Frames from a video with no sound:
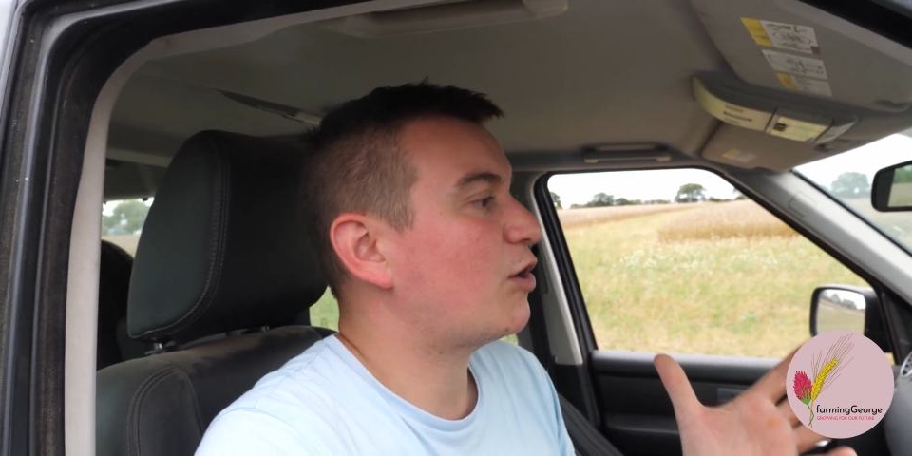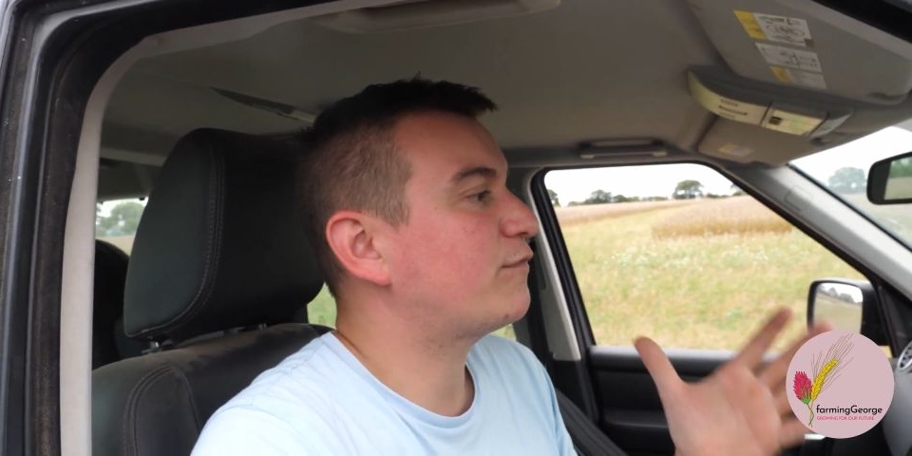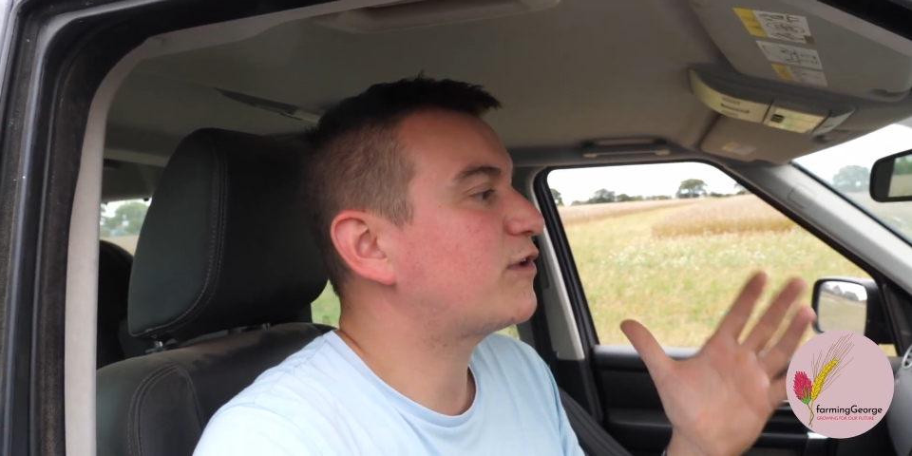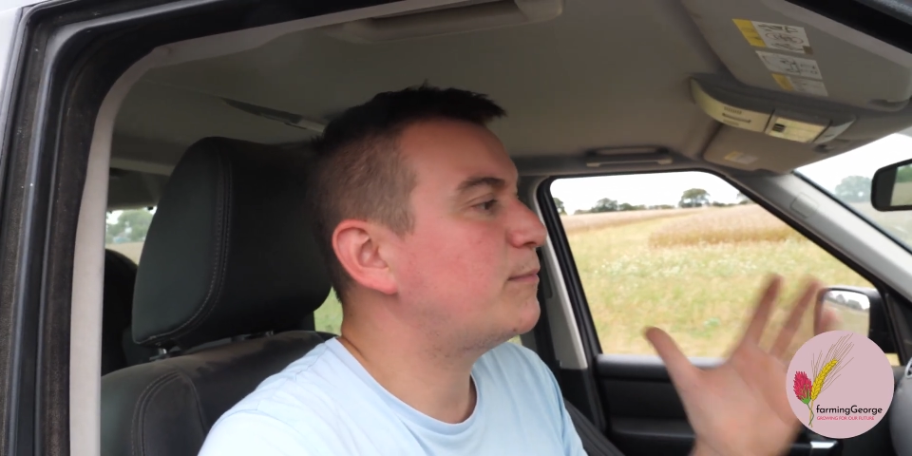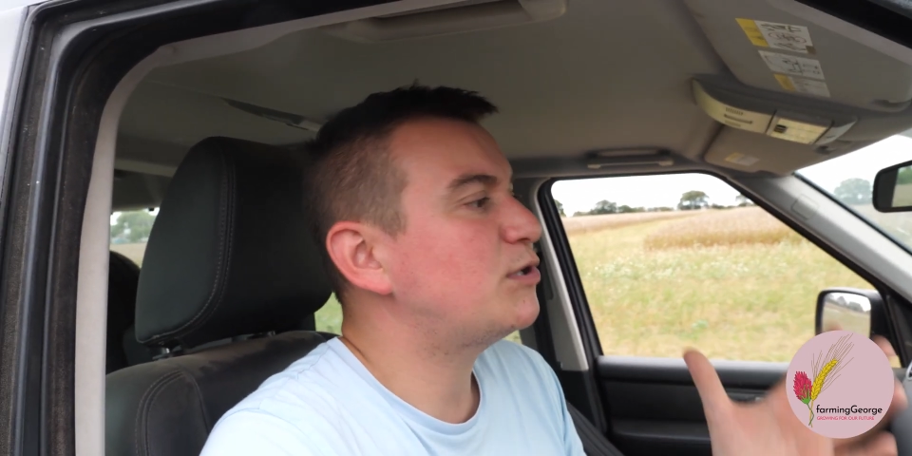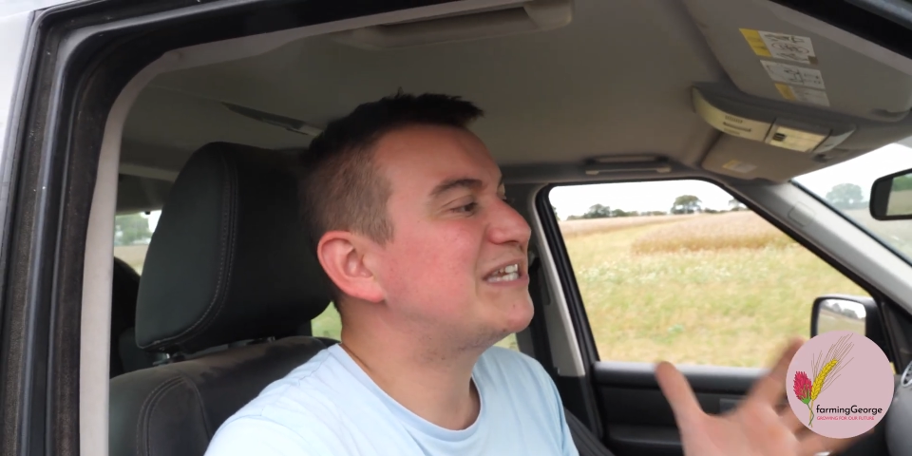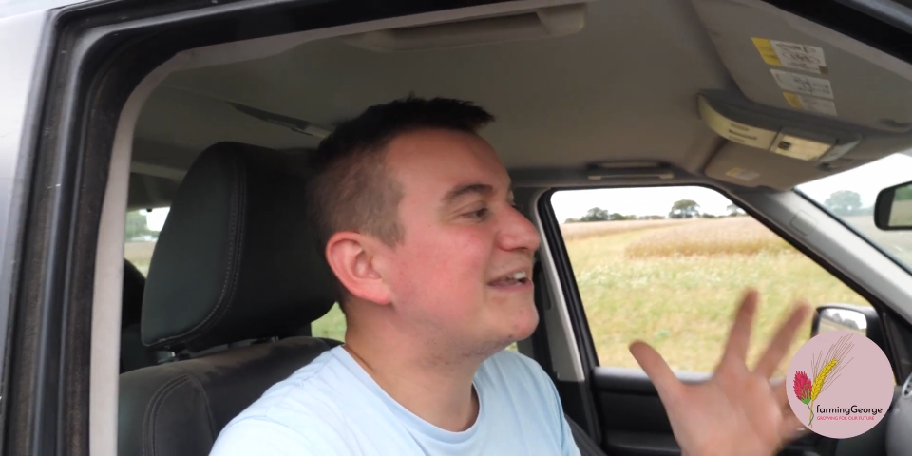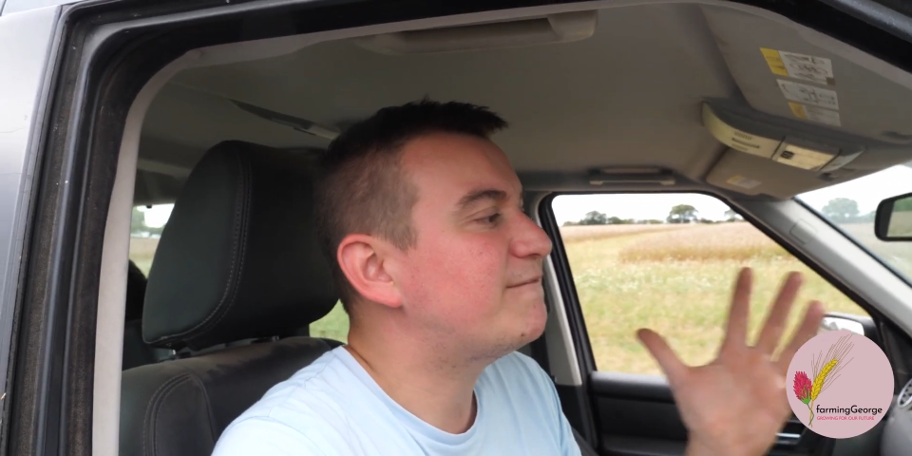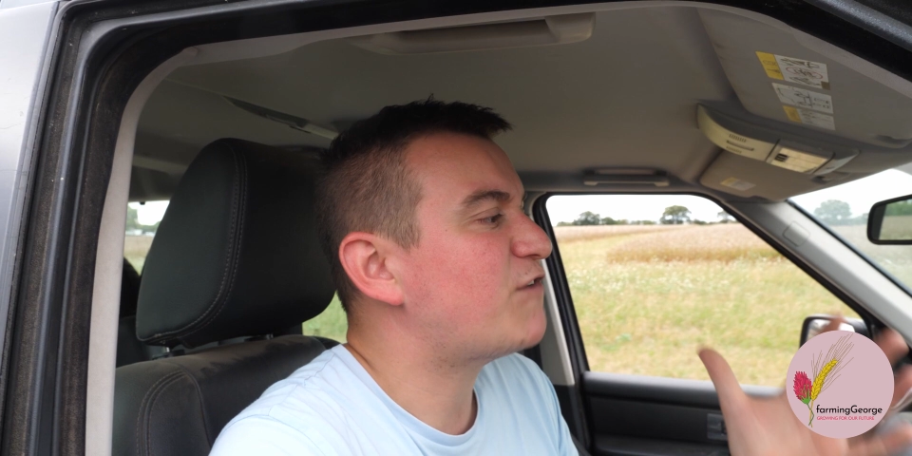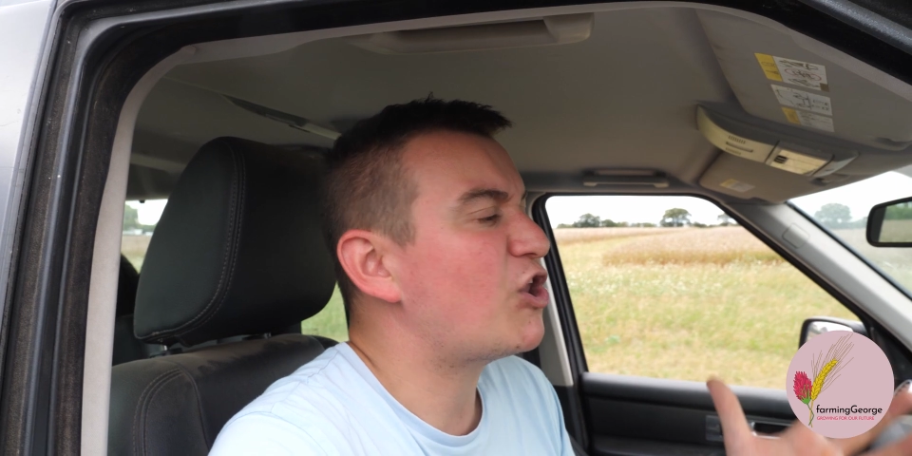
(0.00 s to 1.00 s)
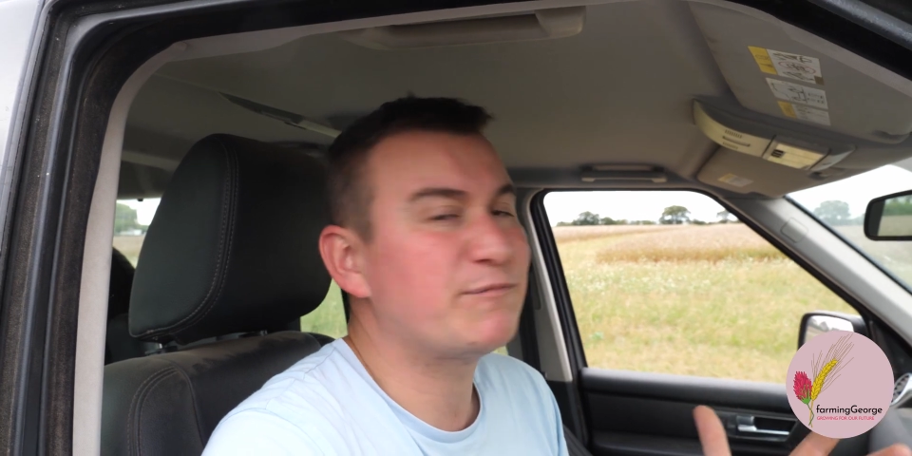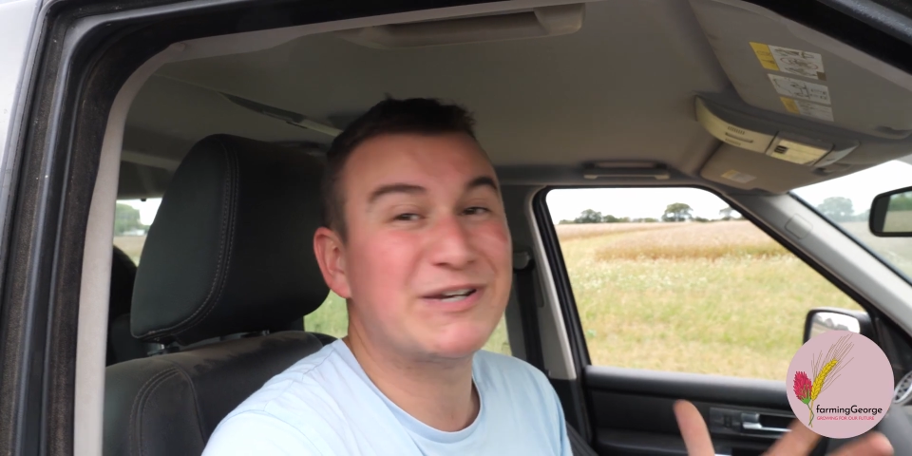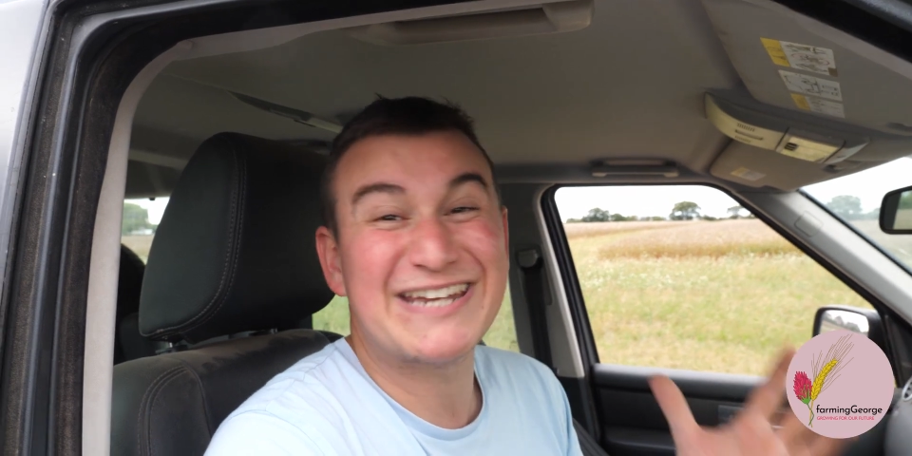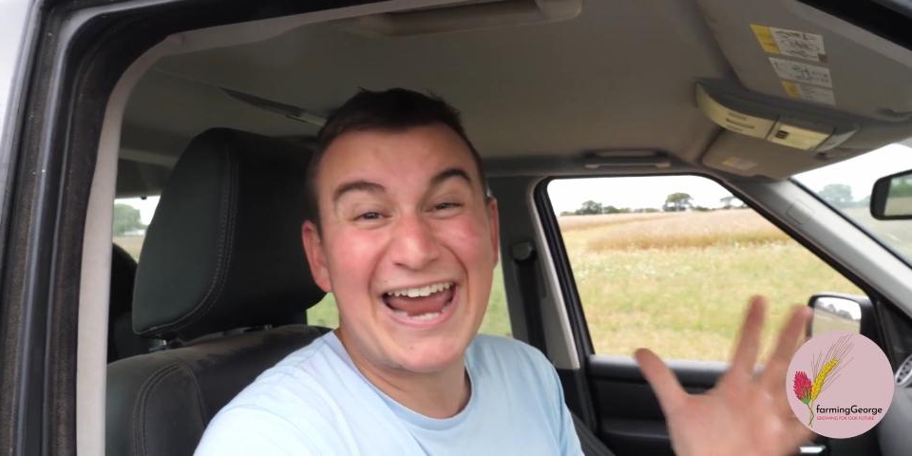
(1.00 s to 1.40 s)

of community involvement